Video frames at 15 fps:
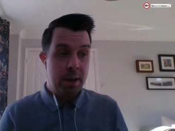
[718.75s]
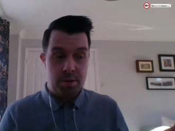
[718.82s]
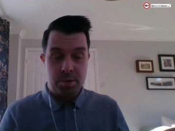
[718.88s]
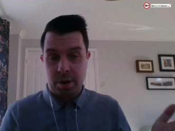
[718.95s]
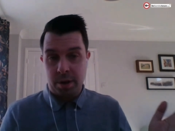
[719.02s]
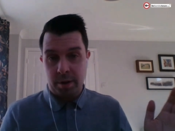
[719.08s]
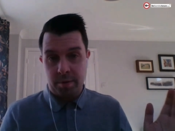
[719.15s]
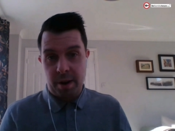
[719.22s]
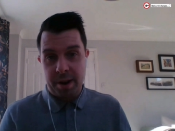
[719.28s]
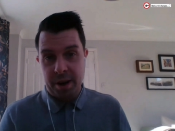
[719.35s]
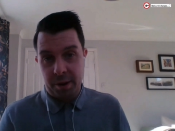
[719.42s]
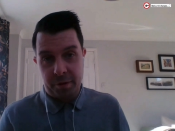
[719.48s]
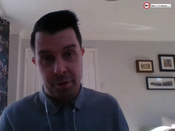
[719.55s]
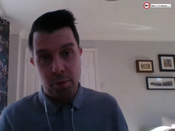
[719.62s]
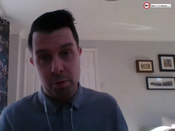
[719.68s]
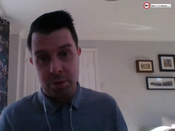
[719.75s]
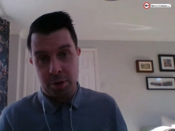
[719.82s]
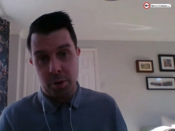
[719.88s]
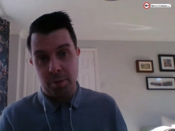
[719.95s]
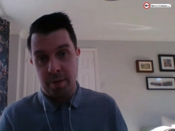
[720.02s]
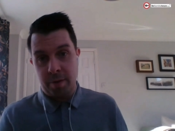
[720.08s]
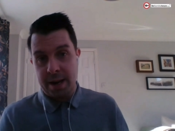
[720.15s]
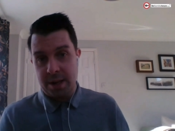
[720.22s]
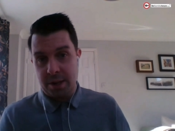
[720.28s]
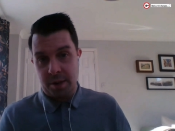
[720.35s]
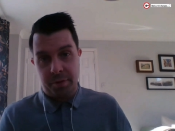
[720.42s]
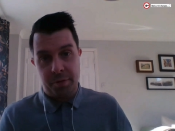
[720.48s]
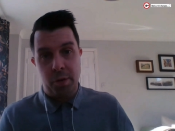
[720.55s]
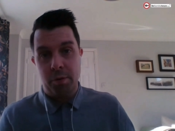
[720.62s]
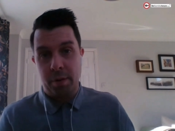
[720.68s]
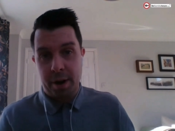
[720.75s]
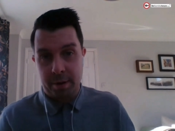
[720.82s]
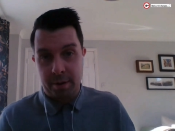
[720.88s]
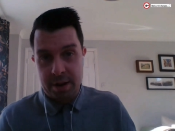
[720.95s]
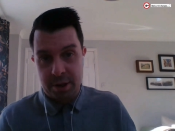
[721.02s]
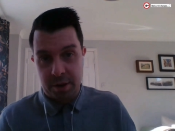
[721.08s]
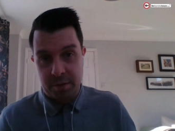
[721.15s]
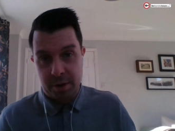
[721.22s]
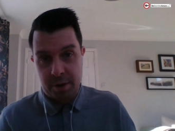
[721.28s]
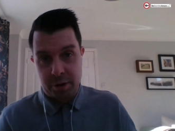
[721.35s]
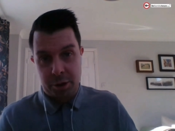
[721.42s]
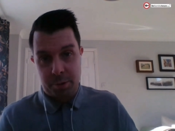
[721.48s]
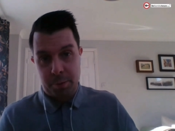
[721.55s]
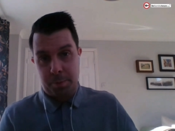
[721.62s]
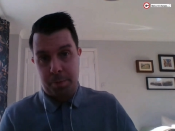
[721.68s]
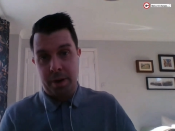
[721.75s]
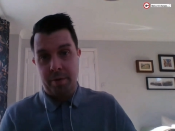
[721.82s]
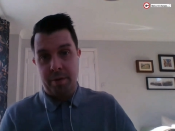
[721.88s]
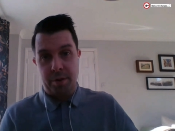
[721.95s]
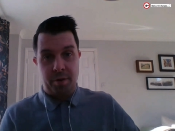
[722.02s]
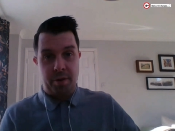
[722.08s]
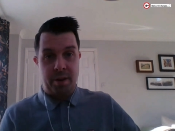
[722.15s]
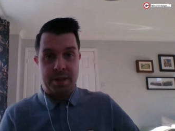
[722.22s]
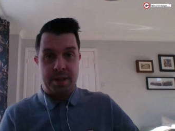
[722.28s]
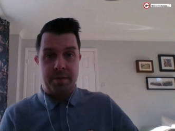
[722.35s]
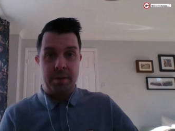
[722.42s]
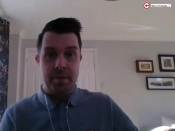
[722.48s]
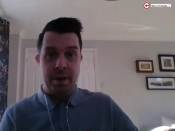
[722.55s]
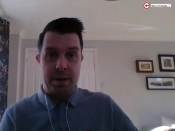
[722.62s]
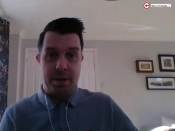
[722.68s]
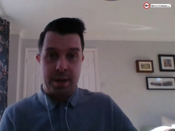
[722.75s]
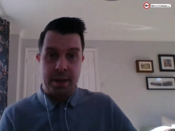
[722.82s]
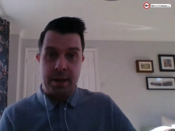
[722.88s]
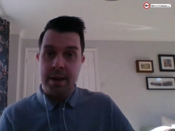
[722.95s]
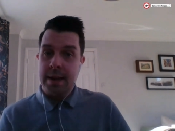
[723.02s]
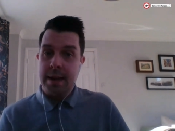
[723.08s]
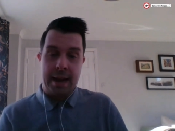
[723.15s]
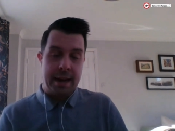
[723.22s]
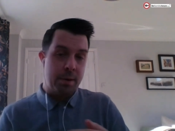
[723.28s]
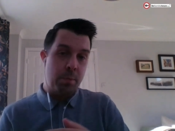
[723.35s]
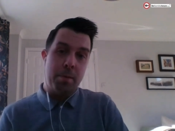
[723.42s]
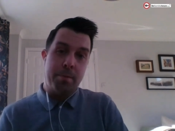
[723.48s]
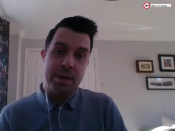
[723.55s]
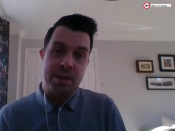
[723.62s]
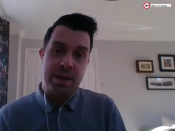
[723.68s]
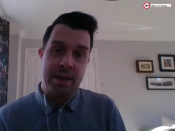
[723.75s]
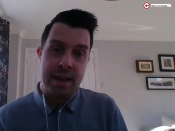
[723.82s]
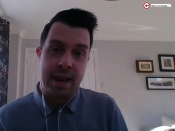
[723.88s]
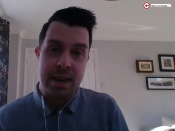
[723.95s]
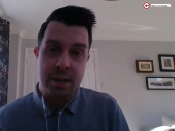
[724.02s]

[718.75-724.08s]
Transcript: who's going to run in a fours on race and a four runner race over the Christmas period on ITV Racing, and then won't be seen